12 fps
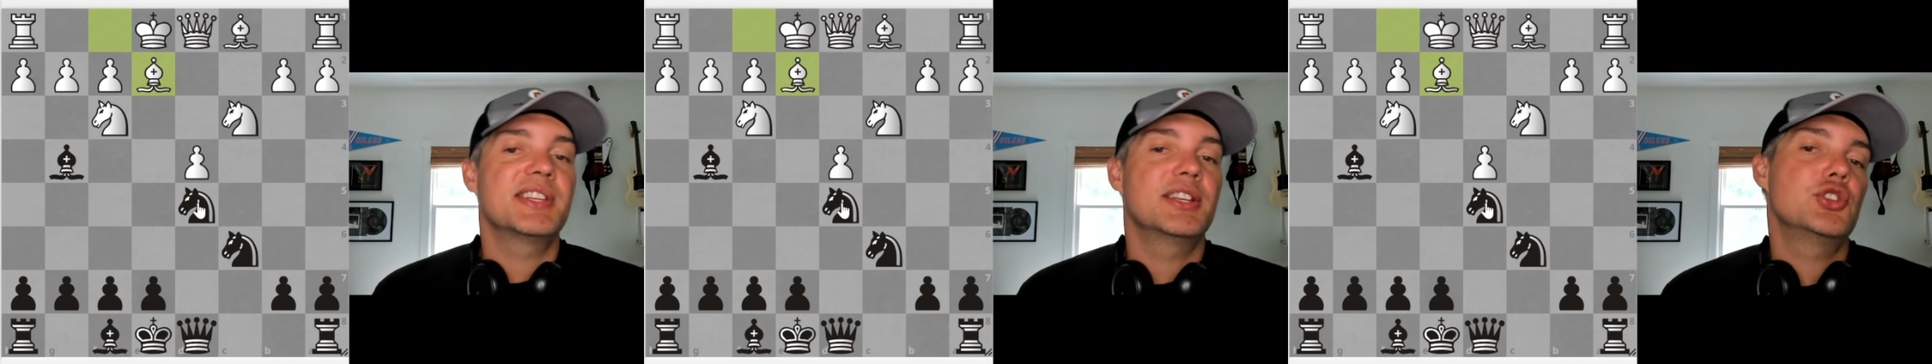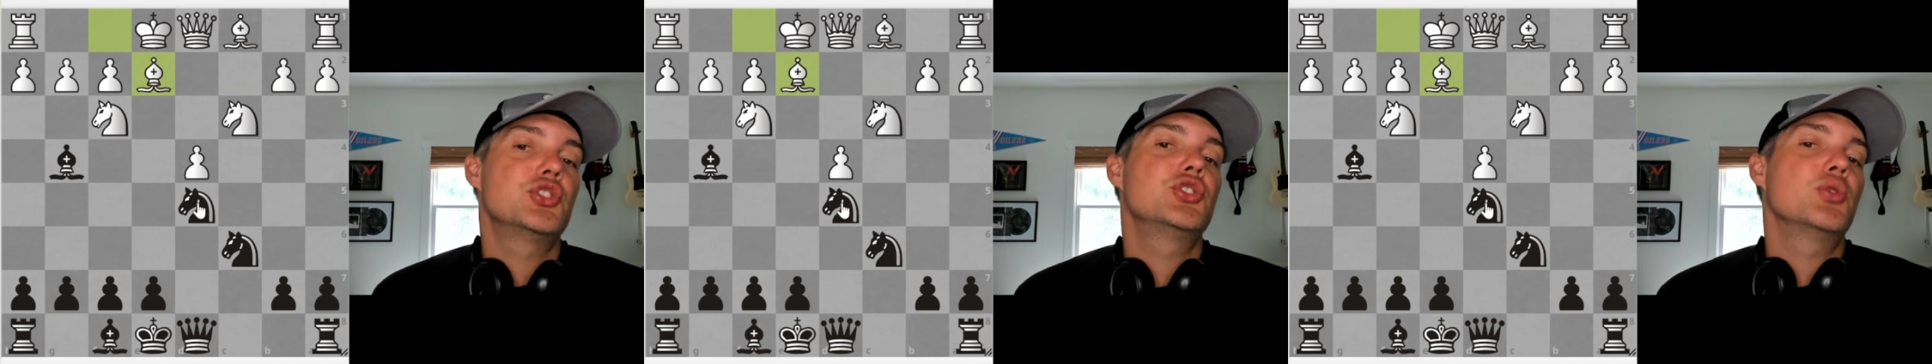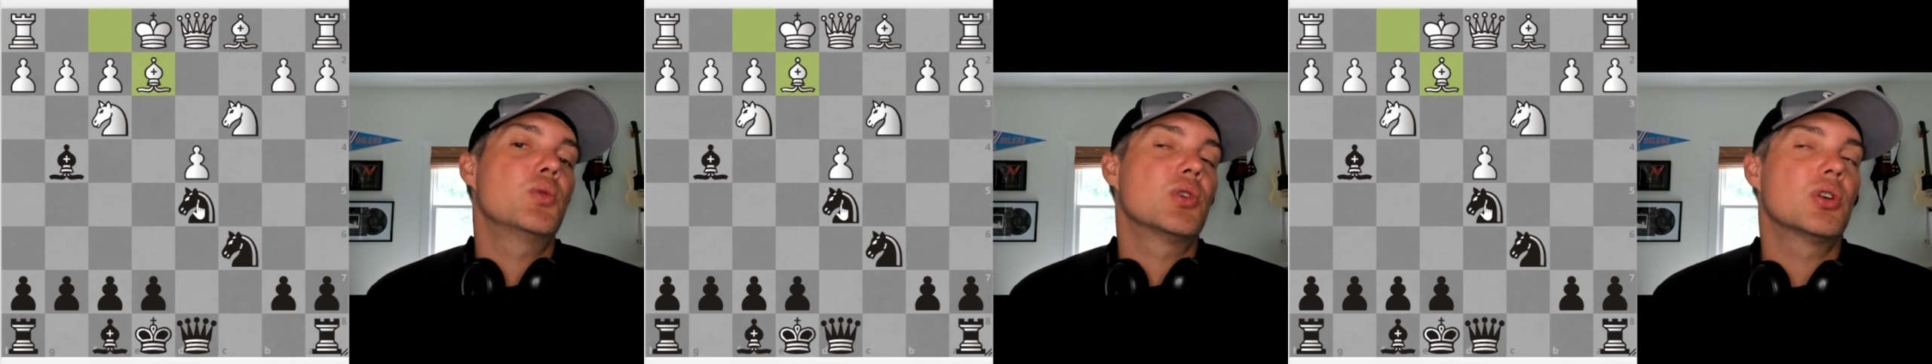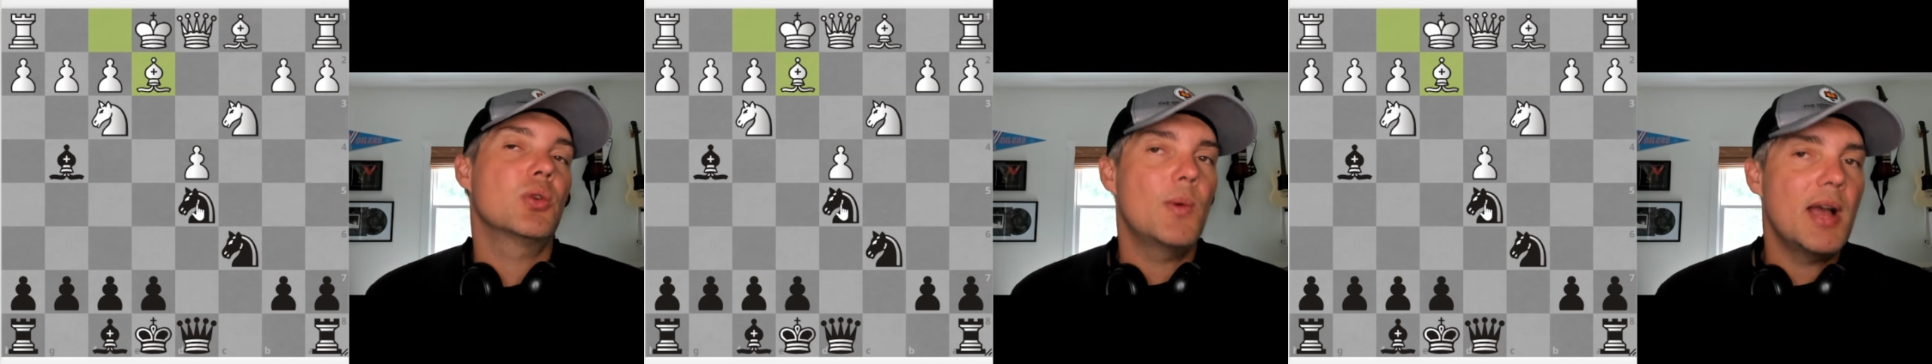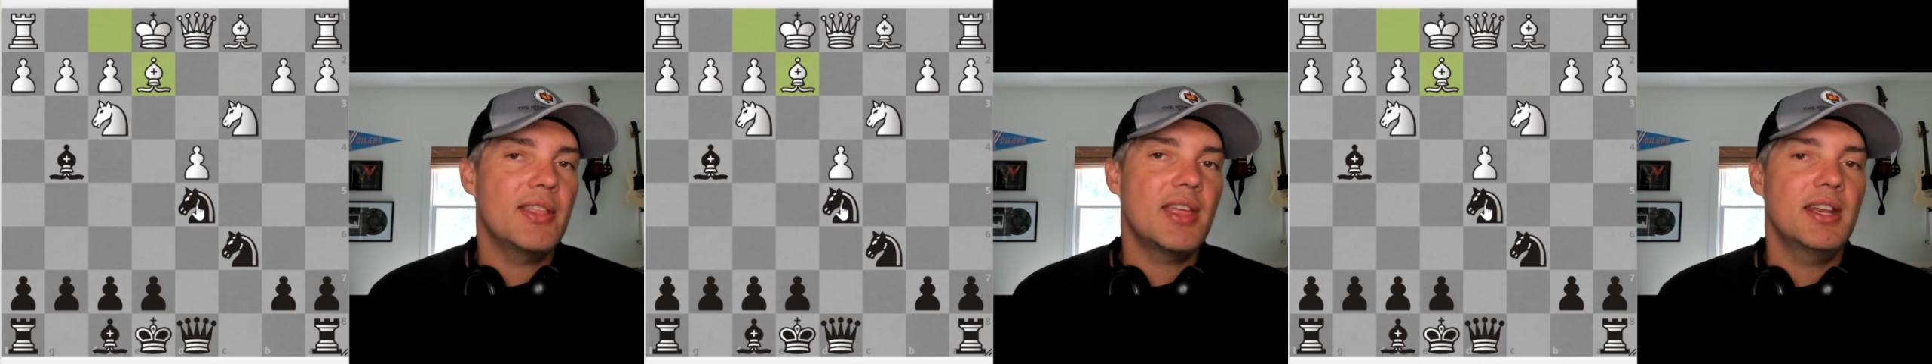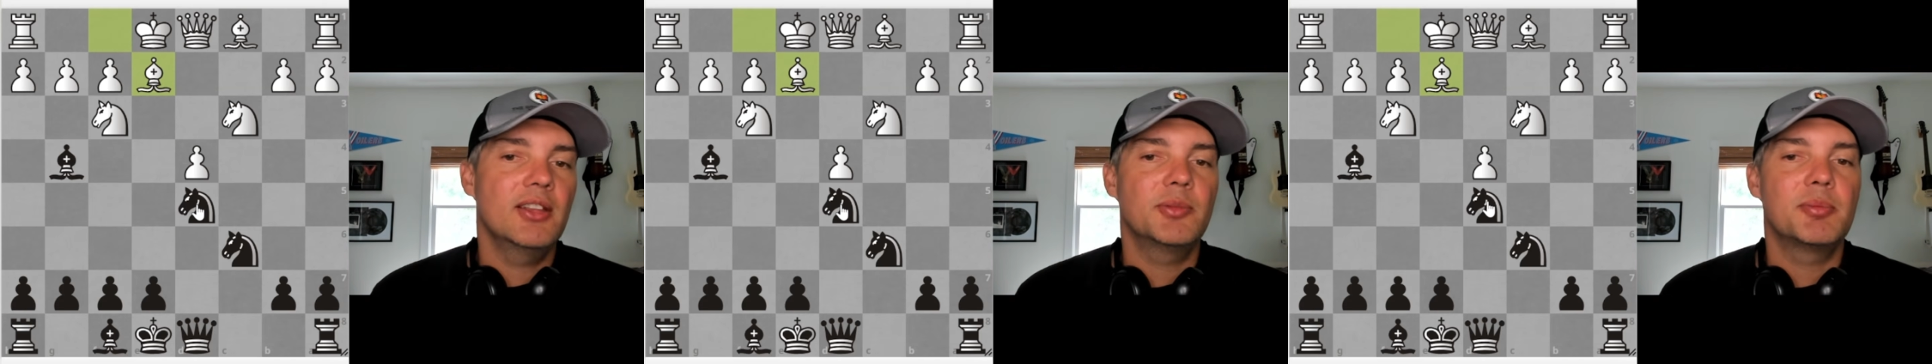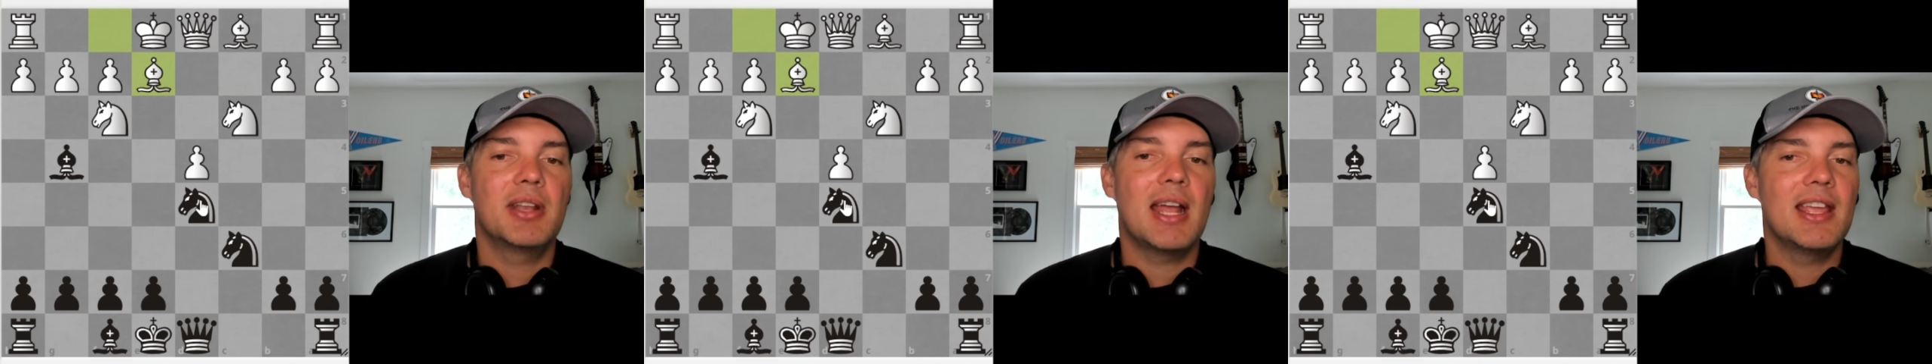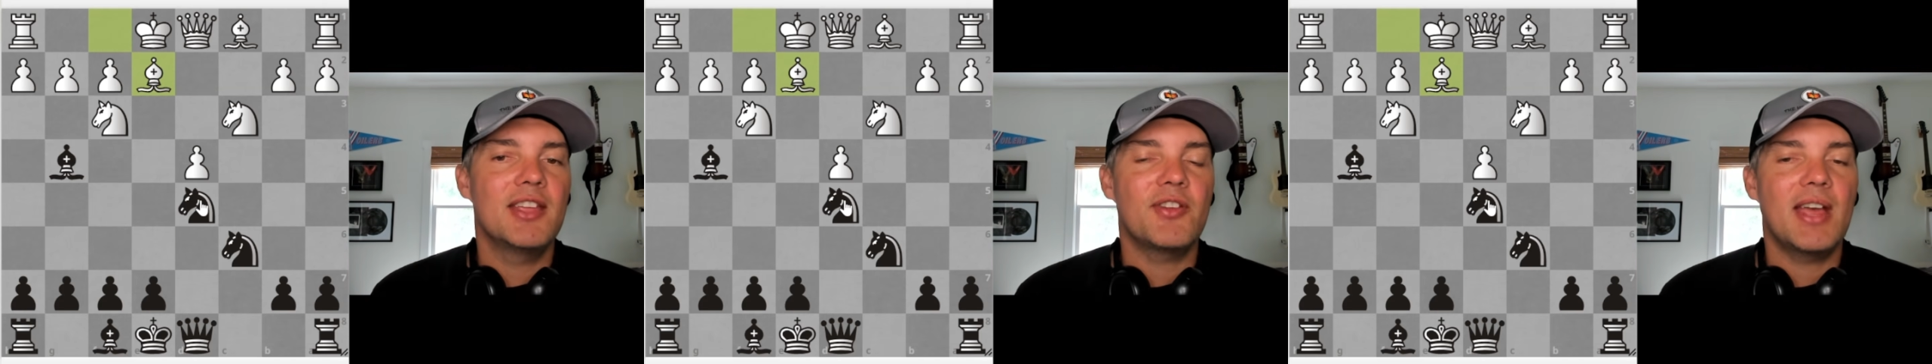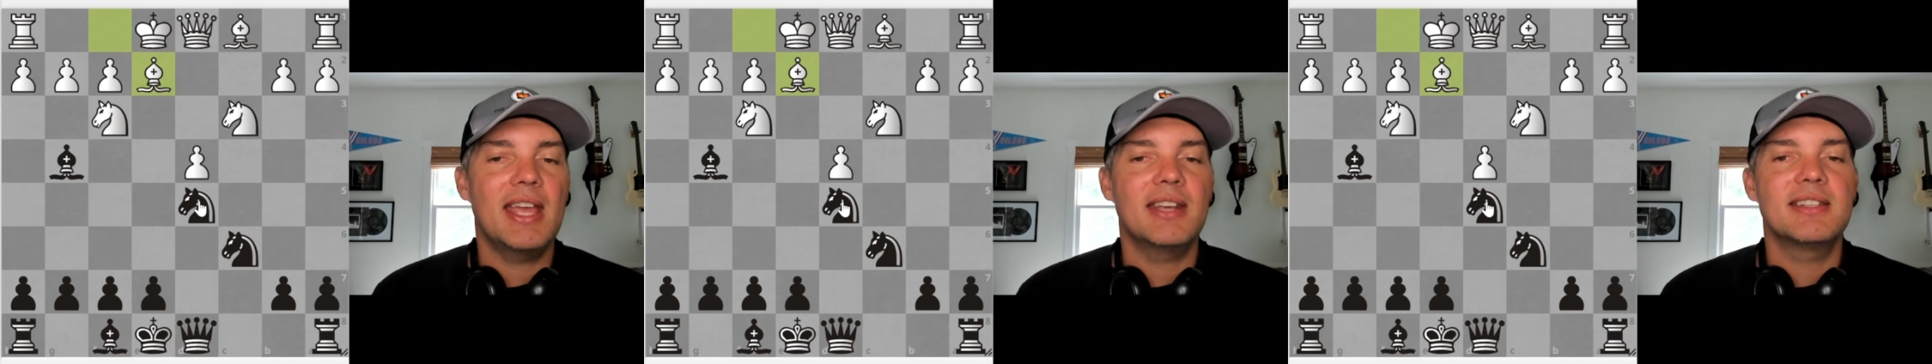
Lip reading: sure why that is, but if I had